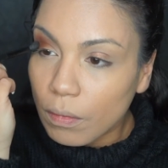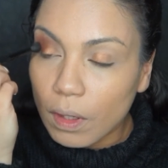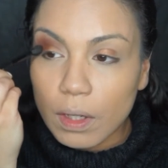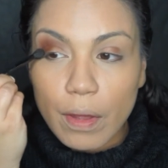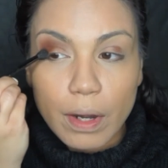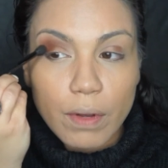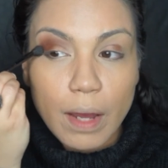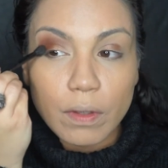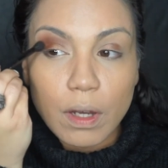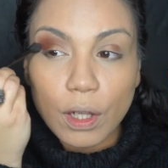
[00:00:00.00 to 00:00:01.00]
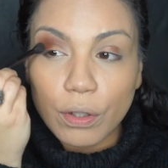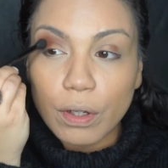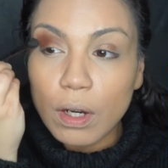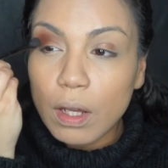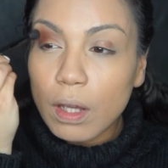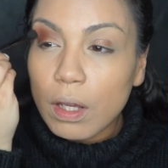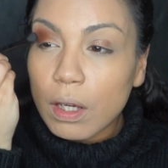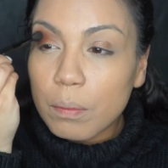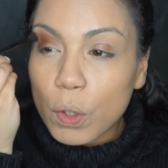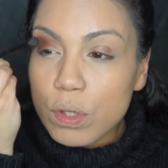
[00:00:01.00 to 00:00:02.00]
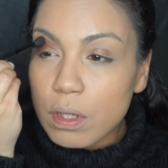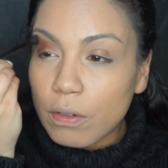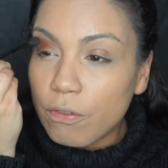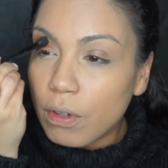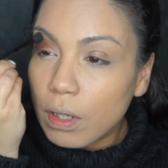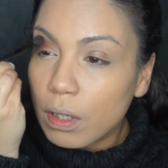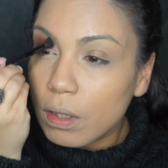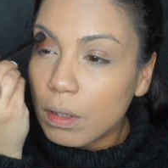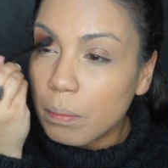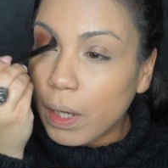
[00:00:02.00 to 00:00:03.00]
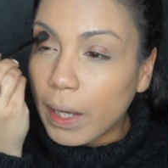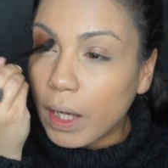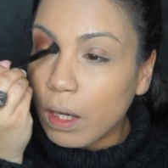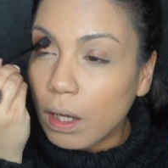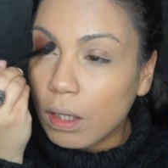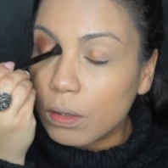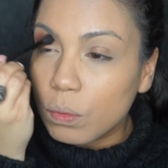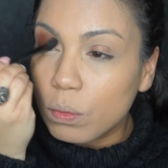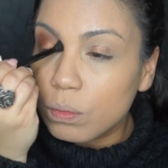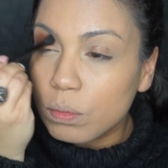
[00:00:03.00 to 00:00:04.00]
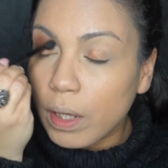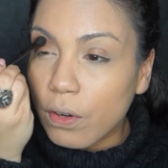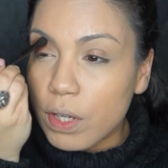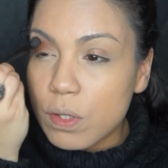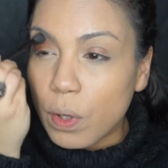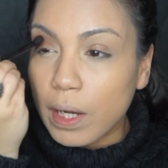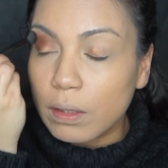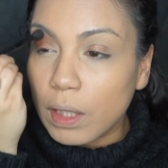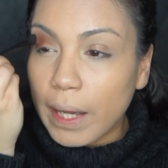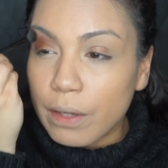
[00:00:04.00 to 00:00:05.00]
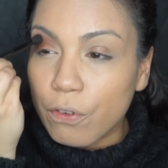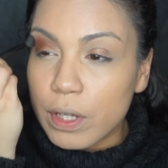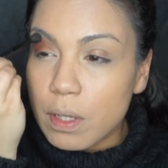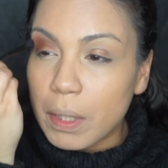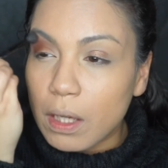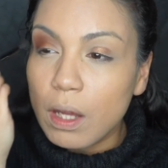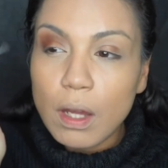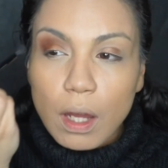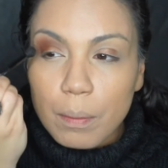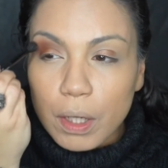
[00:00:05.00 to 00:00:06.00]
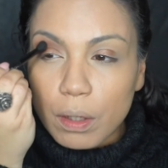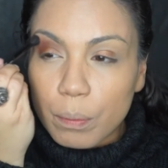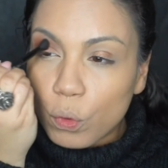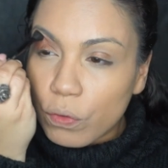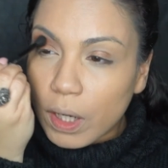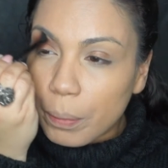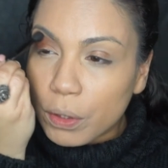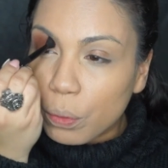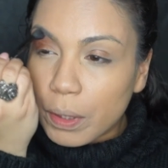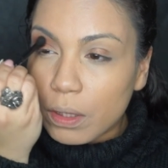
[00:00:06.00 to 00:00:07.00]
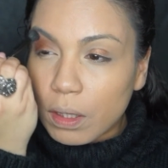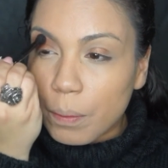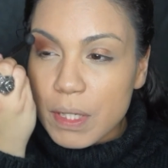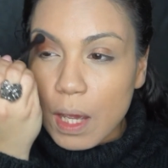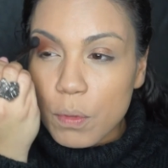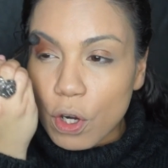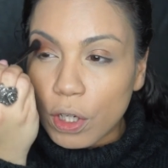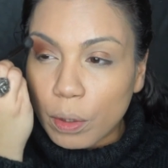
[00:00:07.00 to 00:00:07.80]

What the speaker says: Now that I've gotten the color in most of my areas where I'd like for it to be, I'm gonna move it up a little bit, same circular